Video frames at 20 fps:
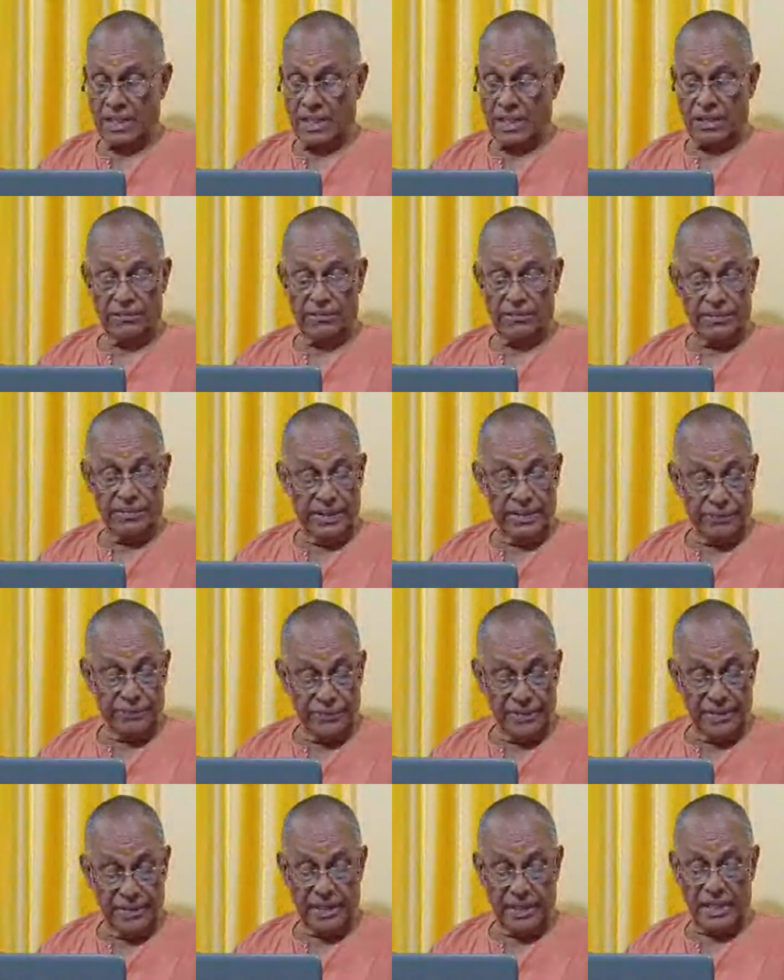We
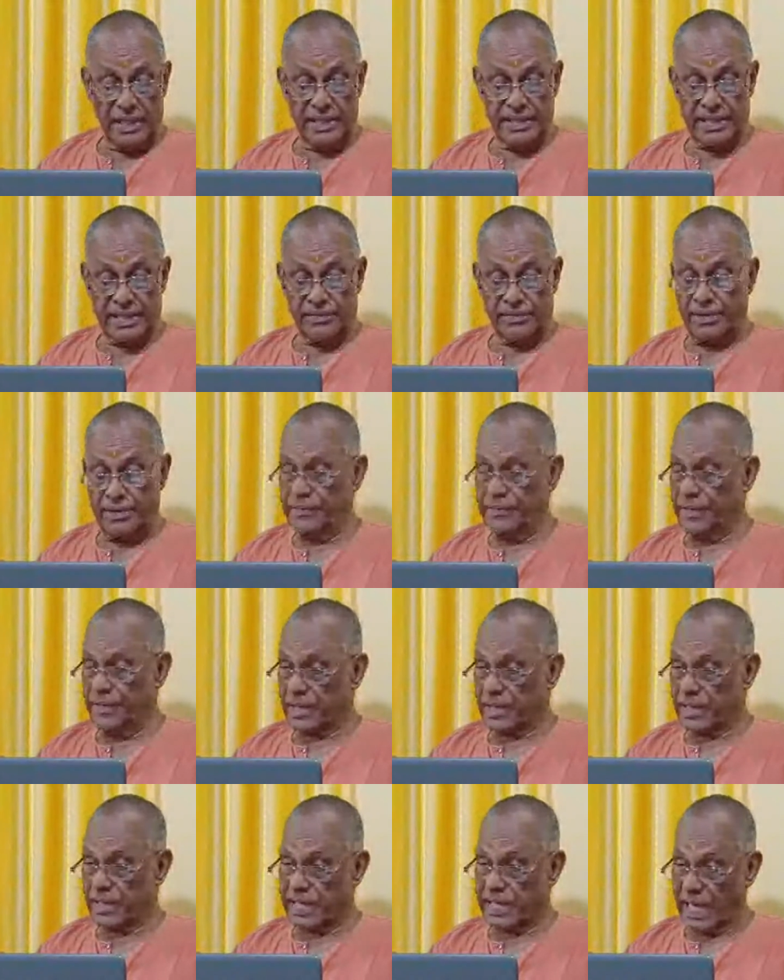feel that when we are
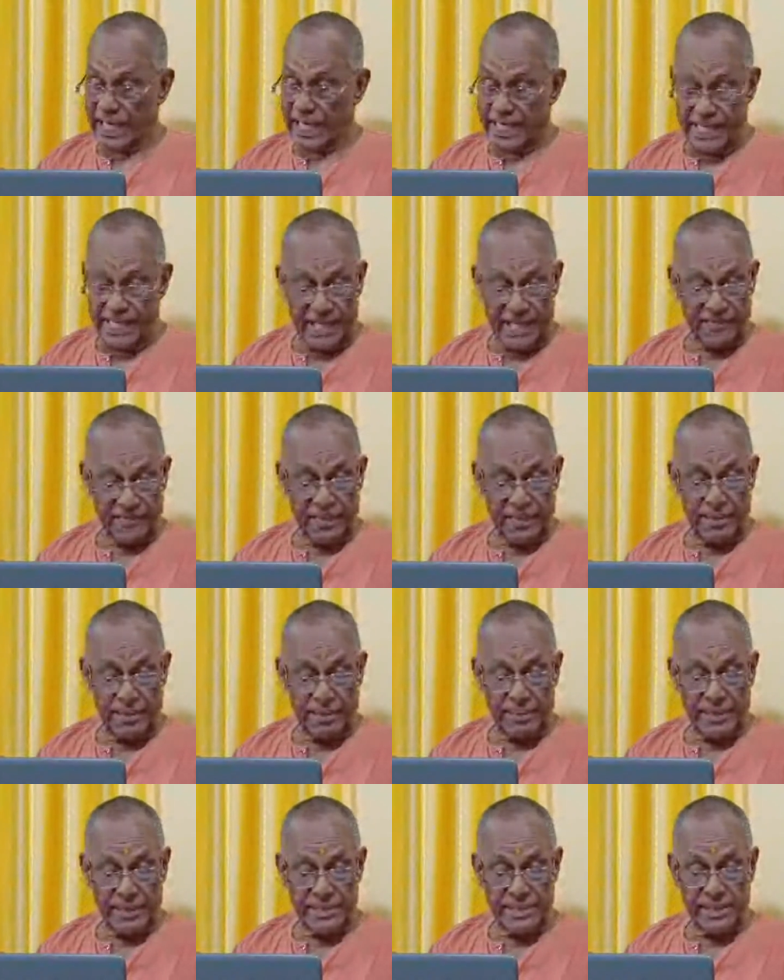carried away by
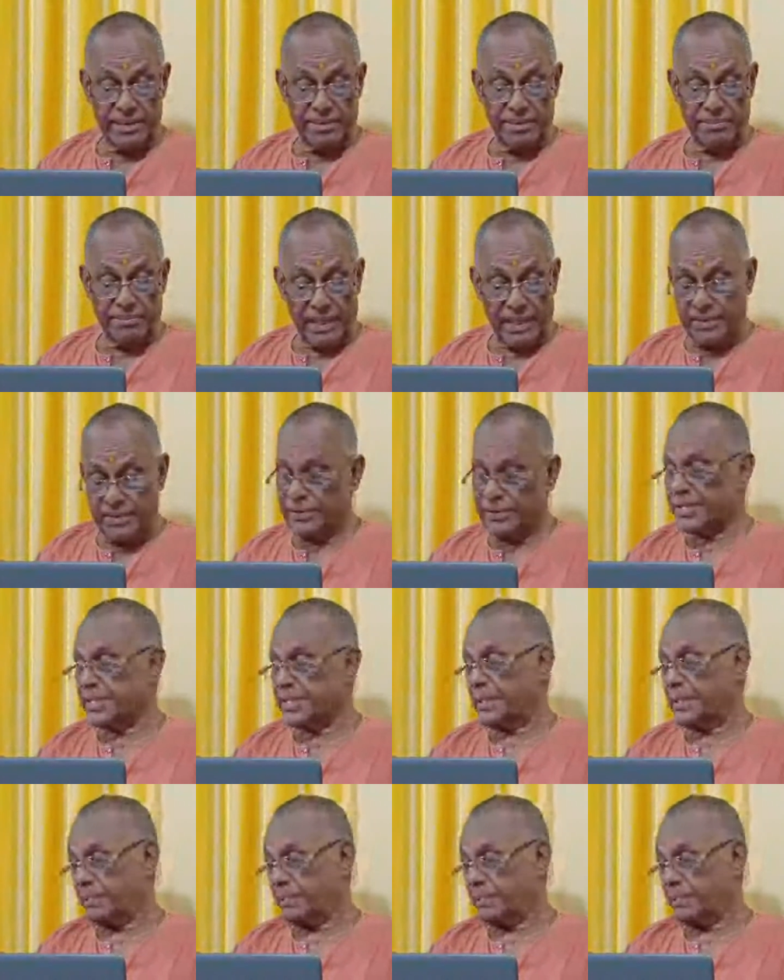the manifested part,